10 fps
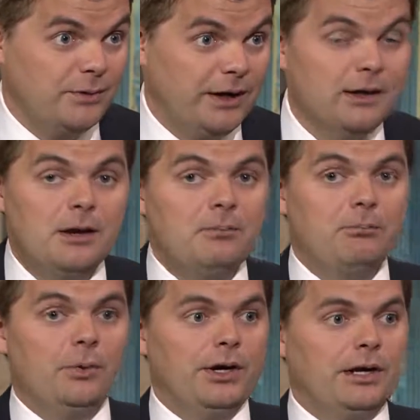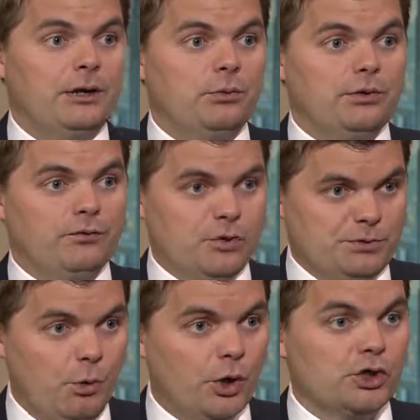Right. But a
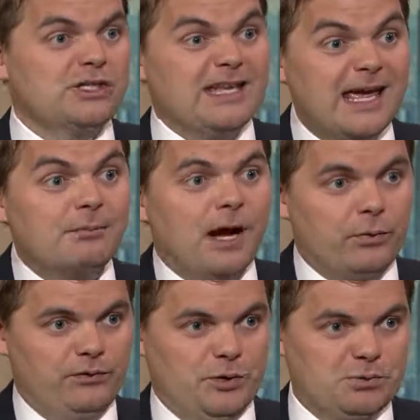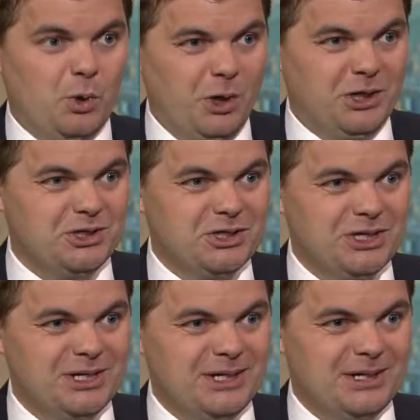reverse mortgage, standby reverse mortgage,
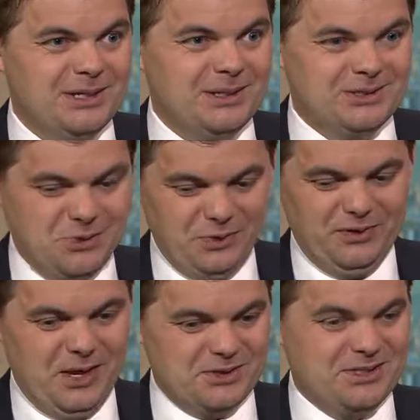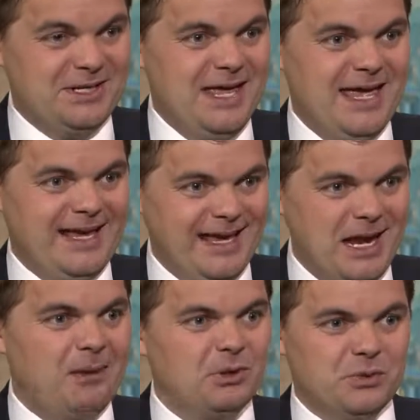$200,000 cannot be